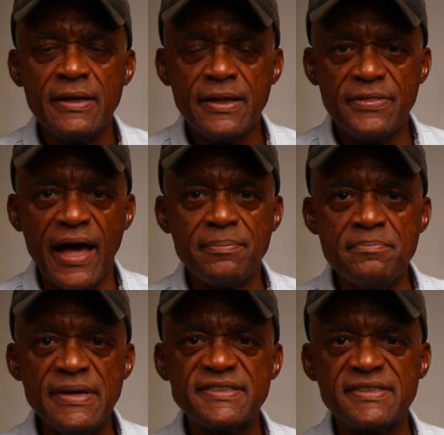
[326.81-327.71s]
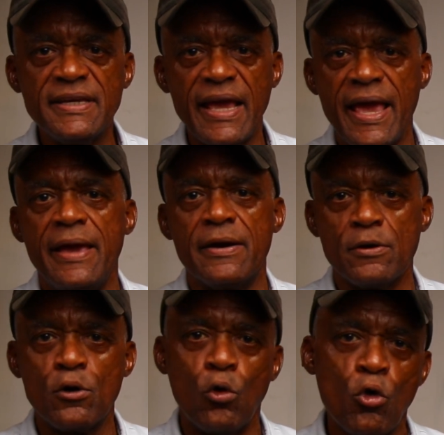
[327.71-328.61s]
that missing
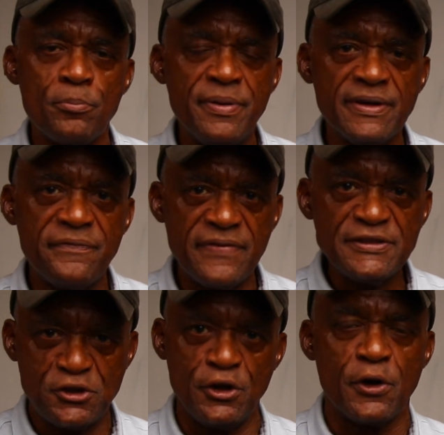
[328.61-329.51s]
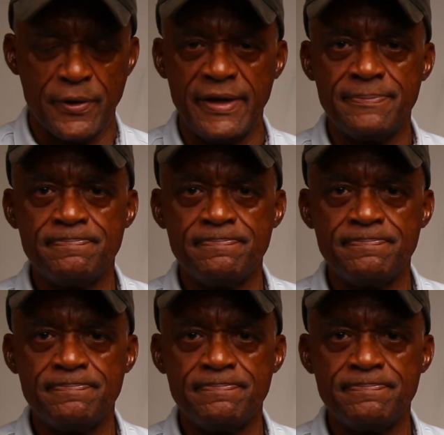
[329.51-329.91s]
heir or beneficiary?